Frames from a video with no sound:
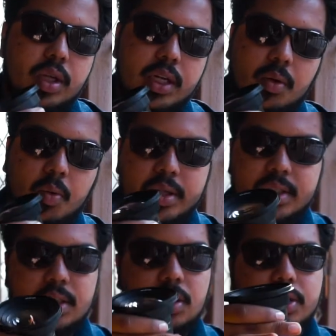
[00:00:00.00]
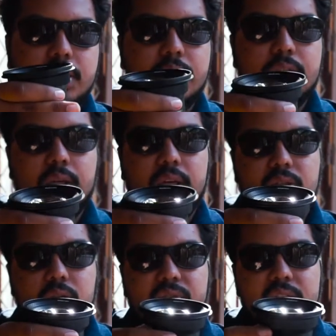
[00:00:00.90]
it avoids
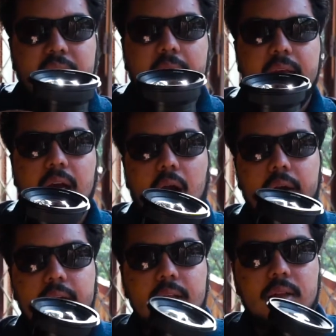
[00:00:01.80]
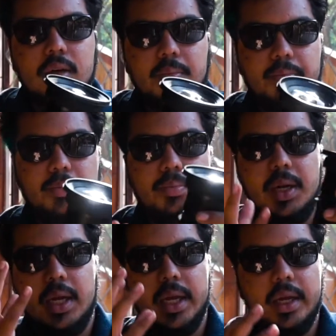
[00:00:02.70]
distortion. So if you're standing underneath a
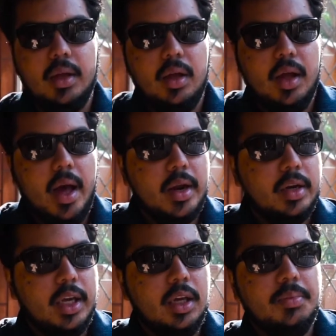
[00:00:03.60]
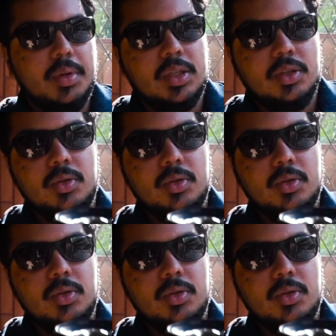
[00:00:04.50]
building and you're taking a picture